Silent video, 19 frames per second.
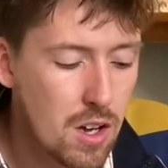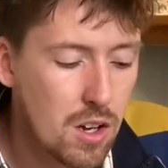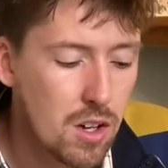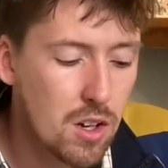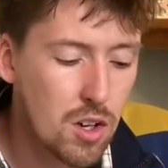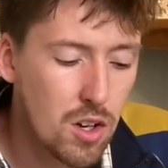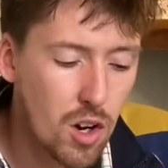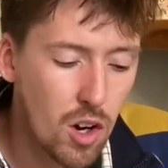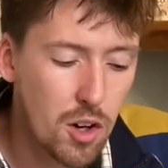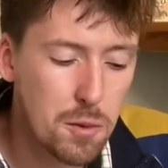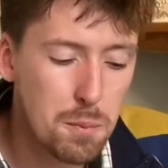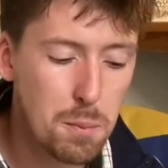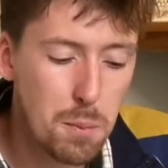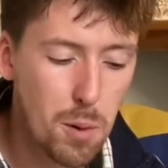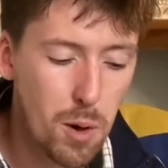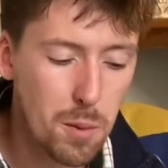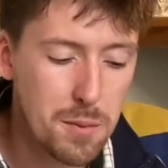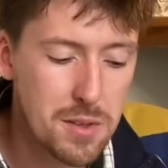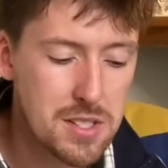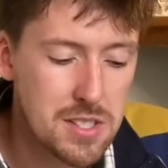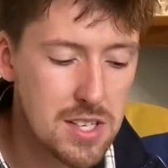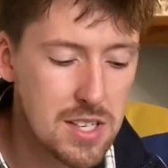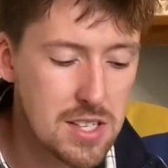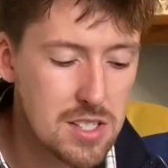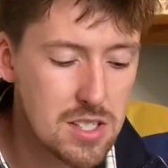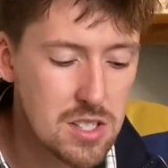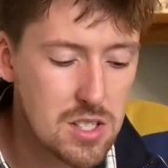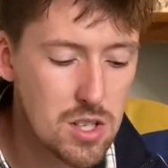God
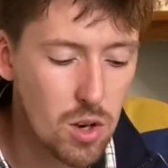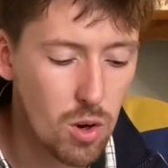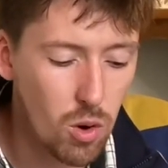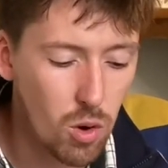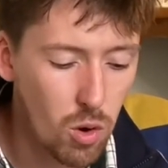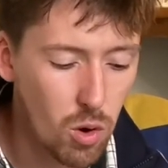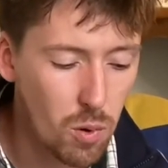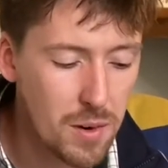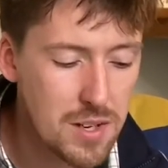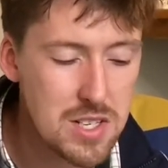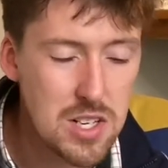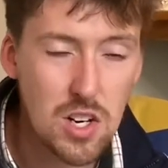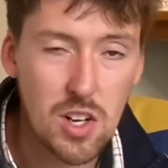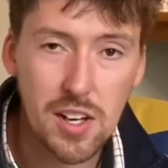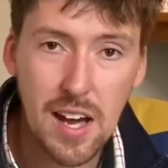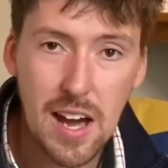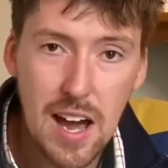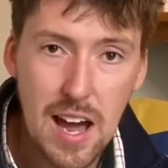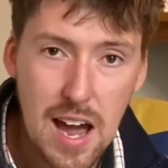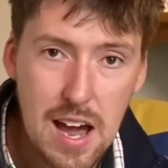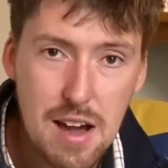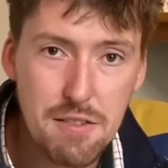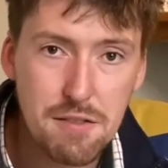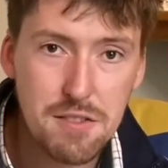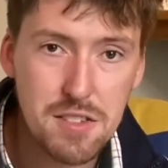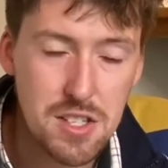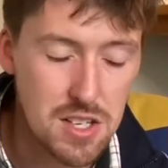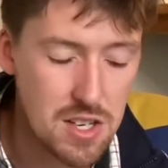promises to always look
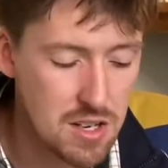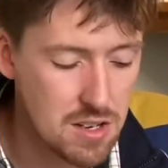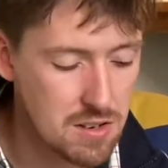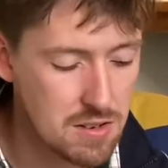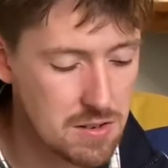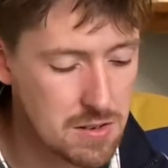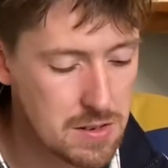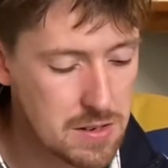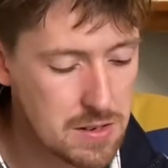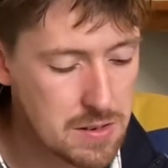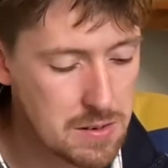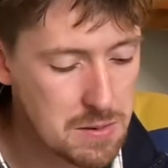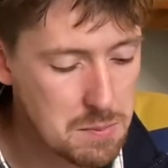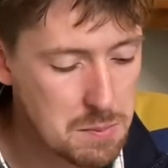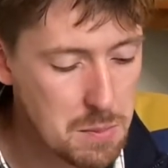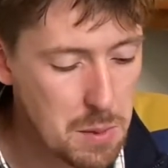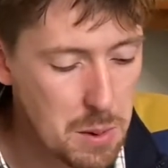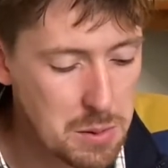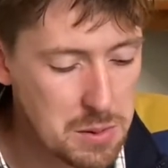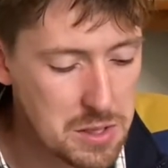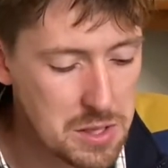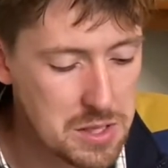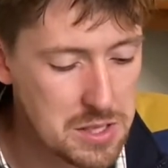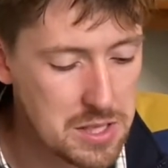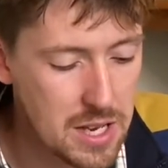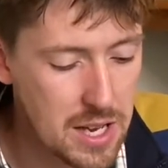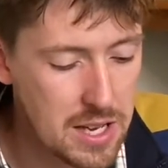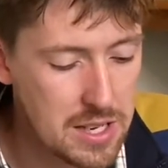after you, Moses
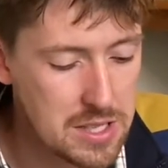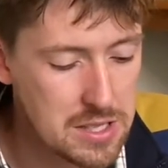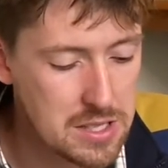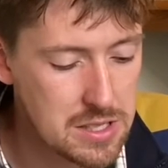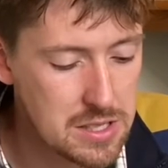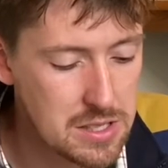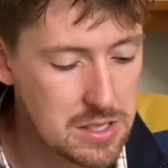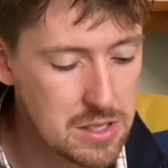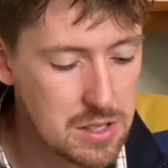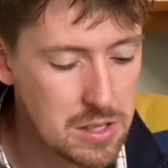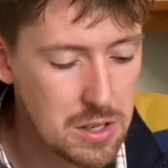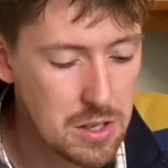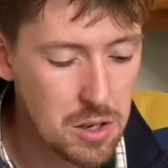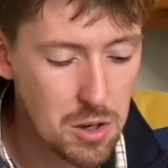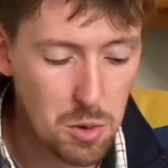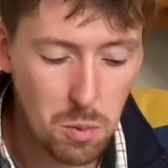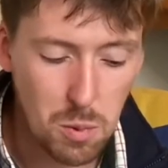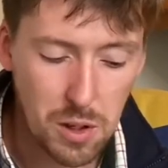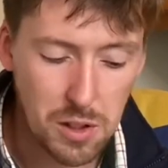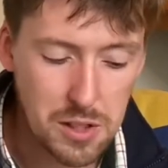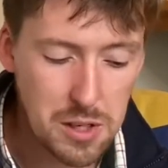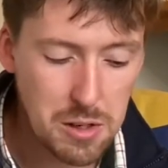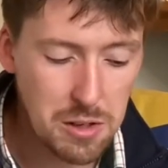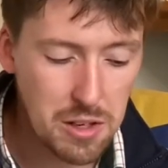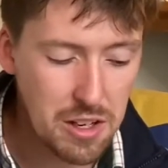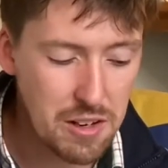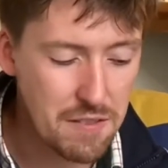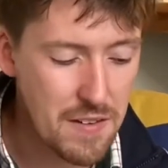said. Will you
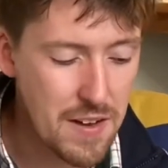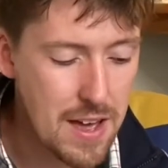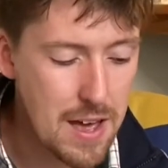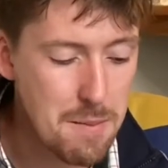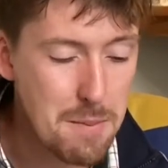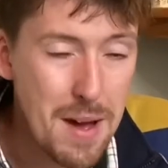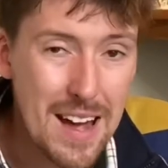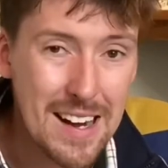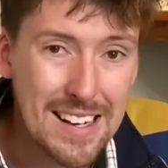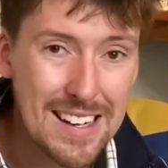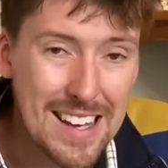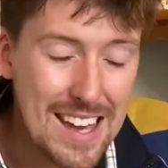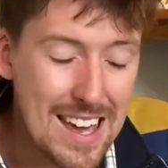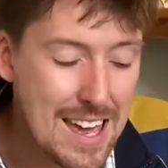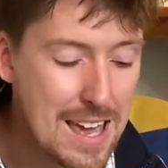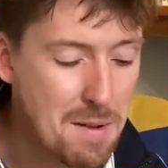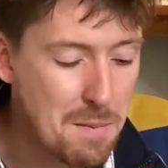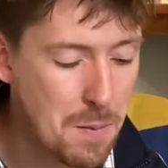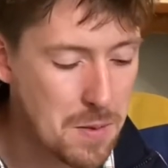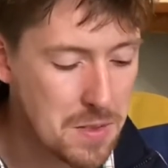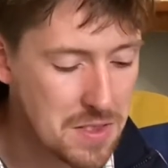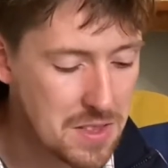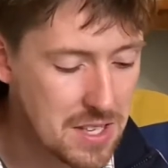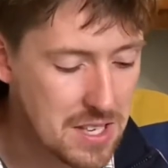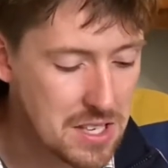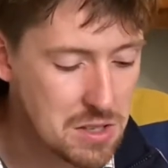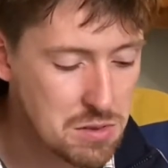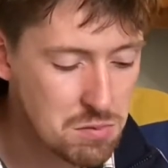love him and keep
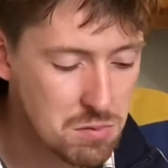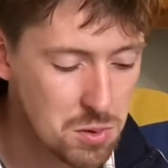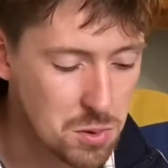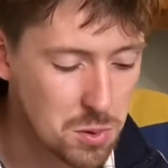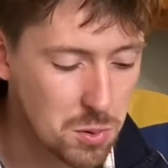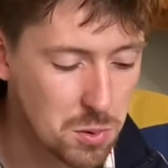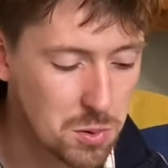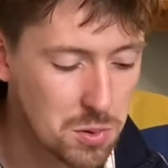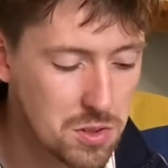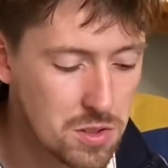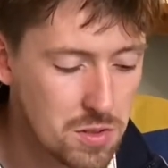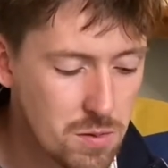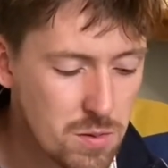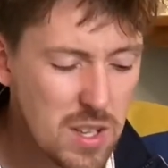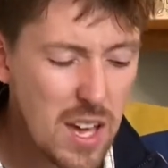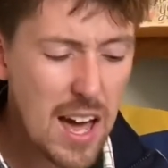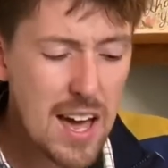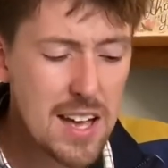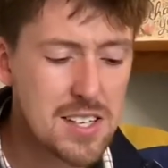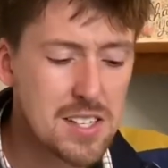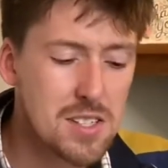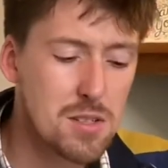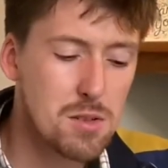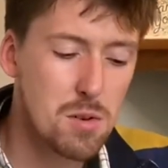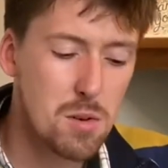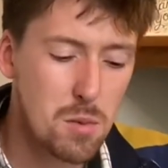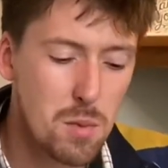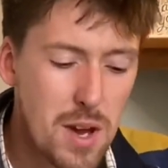these rules? Yes,
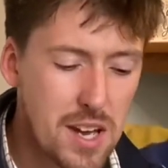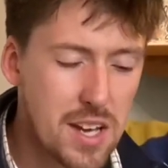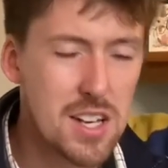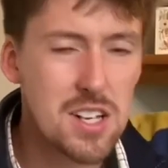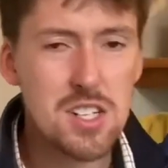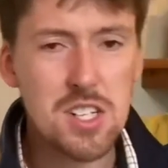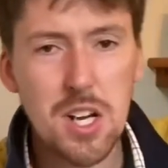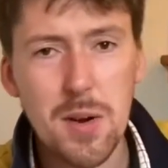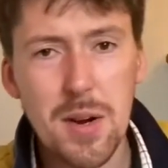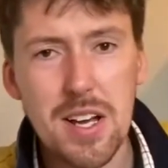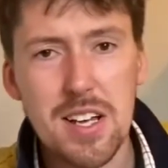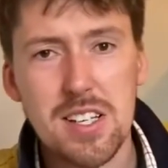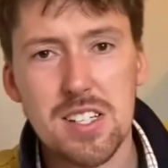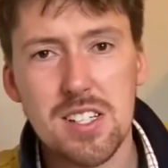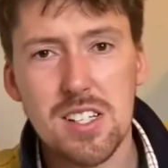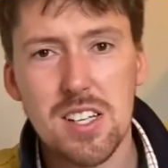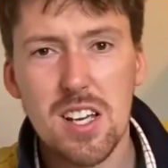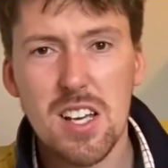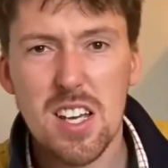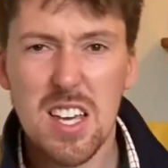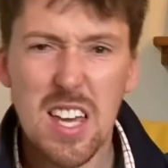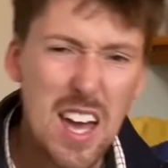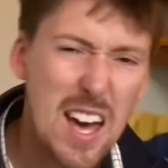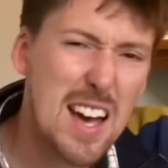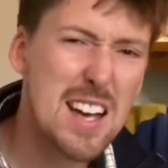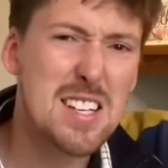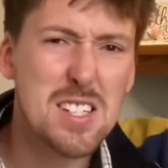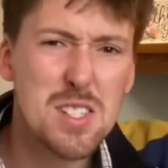we can do it.
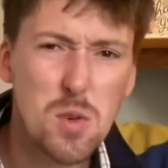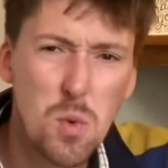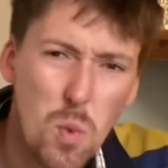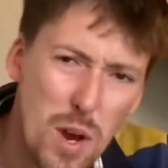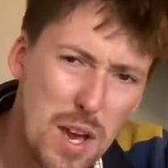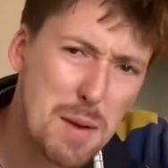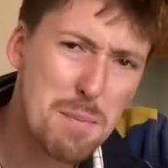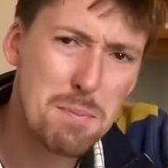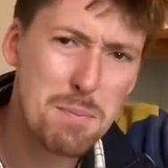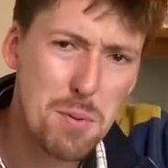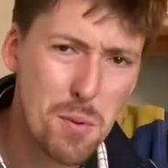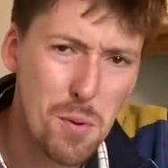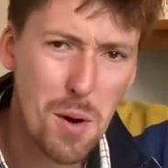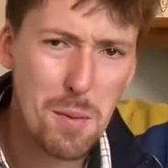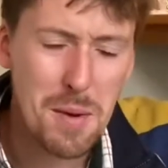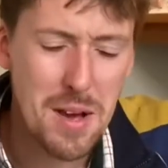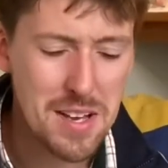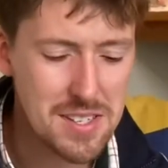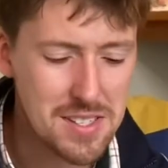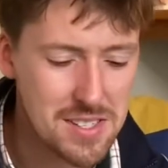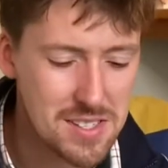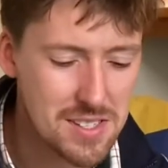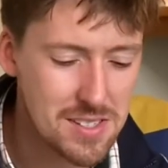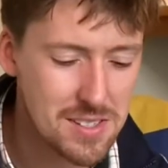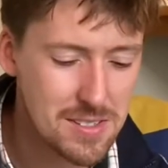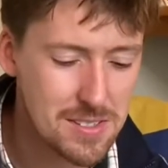Yes, we promise.